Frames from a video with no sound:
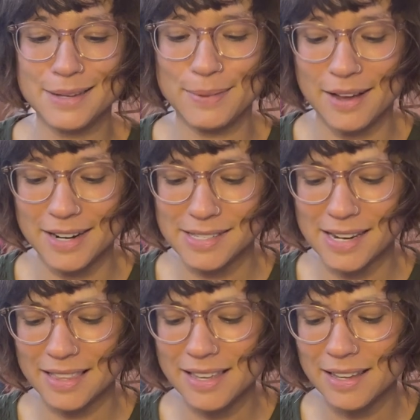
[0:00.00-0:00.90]
to be
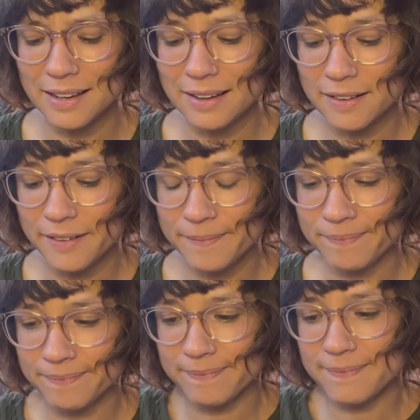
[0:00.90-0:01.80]
honest. I think
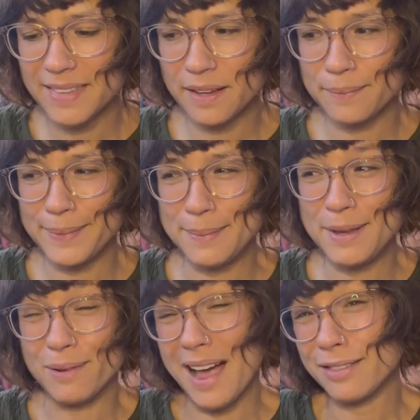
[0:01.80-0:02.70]

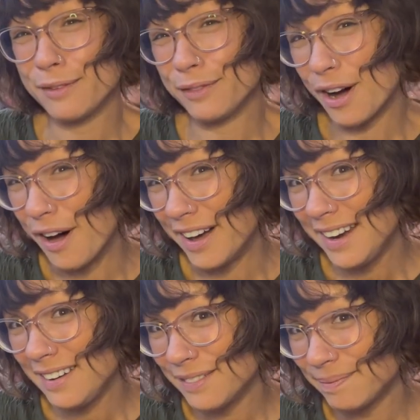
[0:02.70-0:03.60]
maybe Wrath of
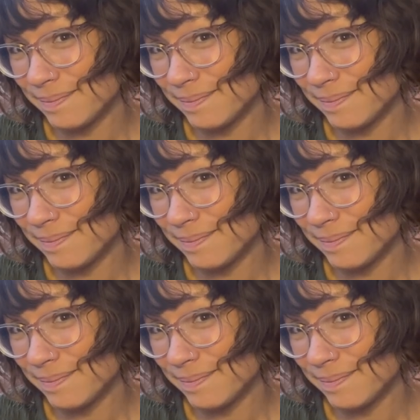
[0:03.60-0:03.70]
Khan,